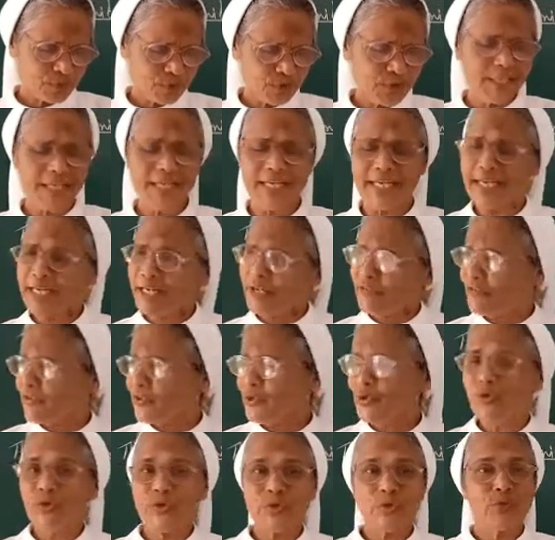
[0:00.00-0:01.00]
Okay, if
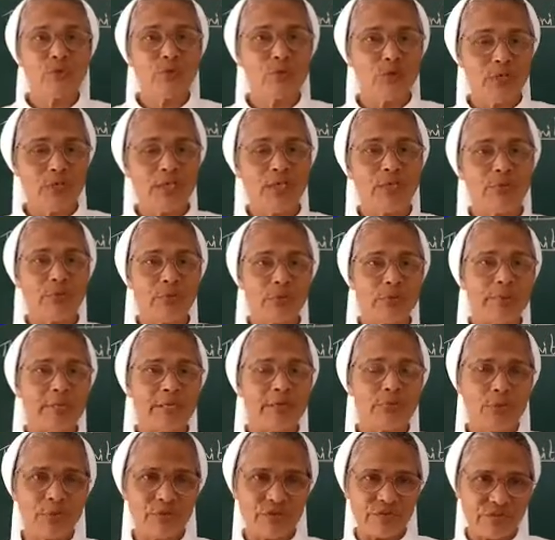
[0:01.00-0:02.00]
you go to Google, you will be
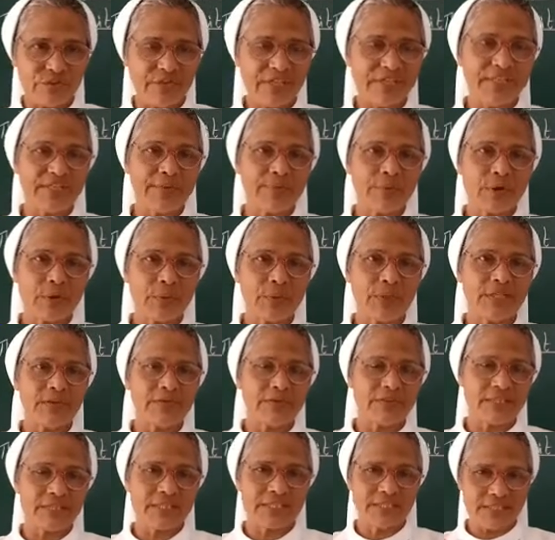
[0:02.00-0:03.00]
able to find Mount
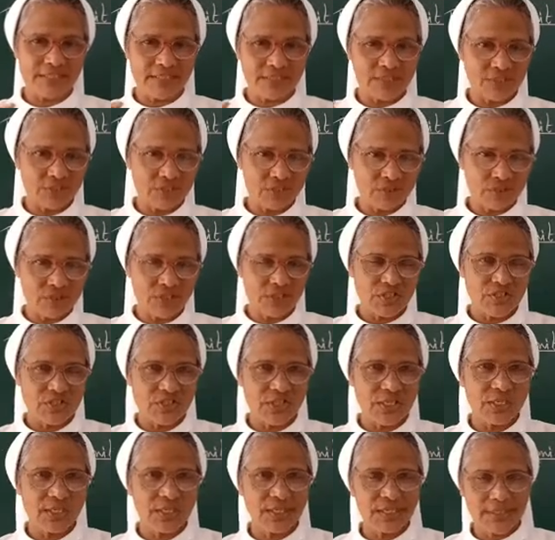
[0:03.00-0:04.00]
Everest. You just
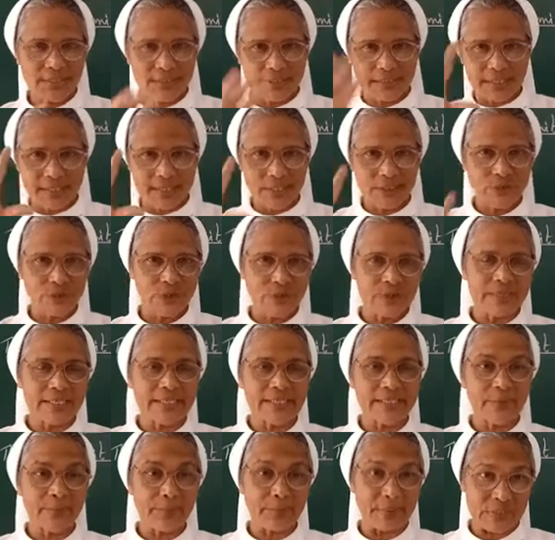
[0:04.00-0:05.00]
click, then you will
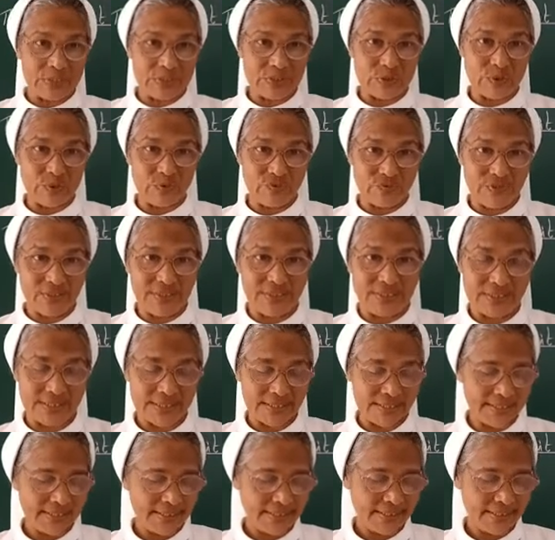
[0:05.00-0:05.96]
get the picture of it.